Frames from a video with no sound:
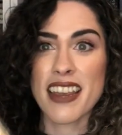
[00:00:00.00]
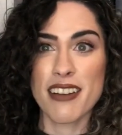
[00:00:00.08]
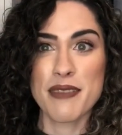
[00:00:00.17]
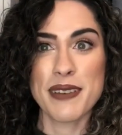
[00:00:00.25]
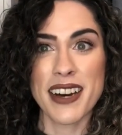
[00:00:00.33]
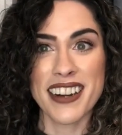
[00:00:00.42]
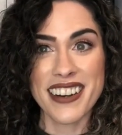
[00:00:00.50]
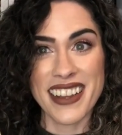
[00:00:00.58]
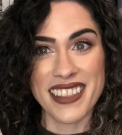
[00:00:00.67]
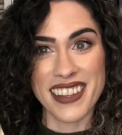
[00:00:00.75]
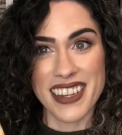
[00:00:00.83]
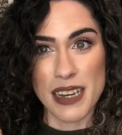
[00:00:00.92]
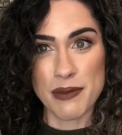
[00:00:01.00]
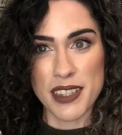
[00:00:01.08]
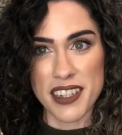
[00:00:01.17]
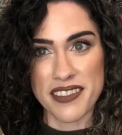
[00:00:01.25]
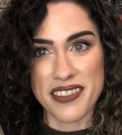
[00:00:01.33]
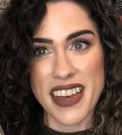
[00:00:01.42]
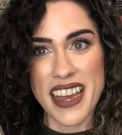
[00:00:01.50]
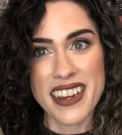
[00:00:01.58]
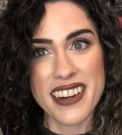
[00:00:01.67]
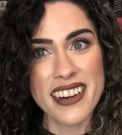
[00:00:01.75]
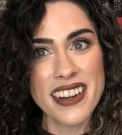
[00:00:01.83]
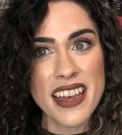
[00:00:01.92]
Harry Potter and the Goblet of
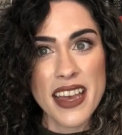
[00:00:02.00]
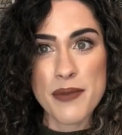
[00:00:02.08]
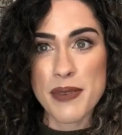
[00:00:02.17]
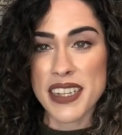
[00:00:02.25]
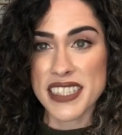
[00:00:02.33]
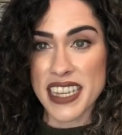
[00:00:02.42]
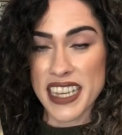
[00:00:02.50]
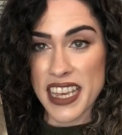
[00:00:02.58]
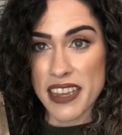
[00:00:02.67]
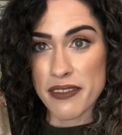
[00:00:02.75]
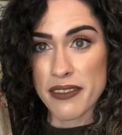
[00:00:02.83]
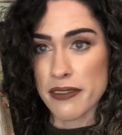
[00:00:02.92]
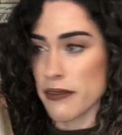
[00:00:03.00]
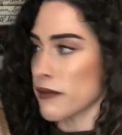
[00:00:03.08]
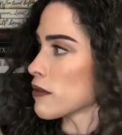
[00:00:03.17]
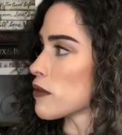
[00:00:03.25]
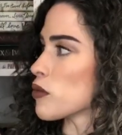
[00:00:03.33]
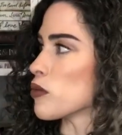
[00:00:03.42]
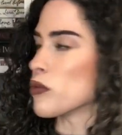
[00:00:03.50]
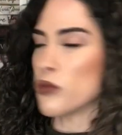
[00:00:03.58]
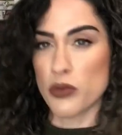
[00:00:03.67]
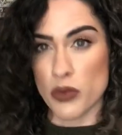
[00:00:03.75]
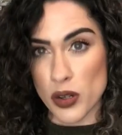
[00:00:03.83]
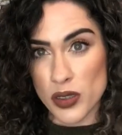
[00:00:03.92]
Fire by J.K.
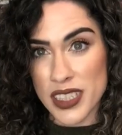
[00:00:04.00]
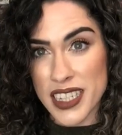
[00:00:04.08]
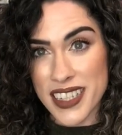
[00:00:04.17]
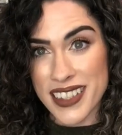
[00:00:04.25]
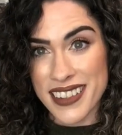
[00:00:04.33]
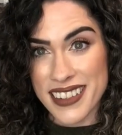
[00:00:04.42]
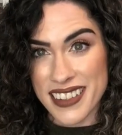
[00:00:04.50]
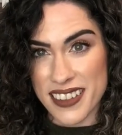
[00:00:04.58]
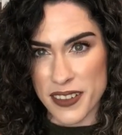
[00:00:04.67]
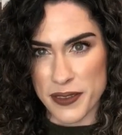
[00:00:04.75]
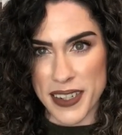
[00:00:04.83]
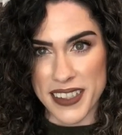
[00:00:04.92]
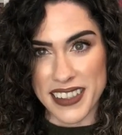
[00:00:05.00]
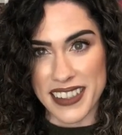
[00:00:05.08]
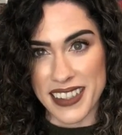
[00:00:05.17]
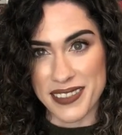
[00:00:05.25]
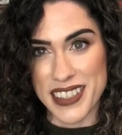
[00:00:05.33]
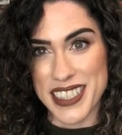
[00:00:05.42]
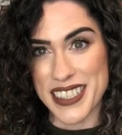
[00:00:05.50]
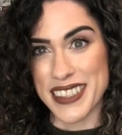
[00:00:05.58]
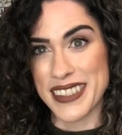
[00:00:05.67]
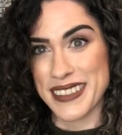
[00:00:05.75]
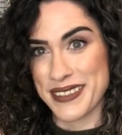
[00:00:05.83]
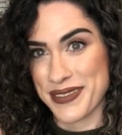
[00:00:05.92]
Rowling or Rowling, I'm not sure.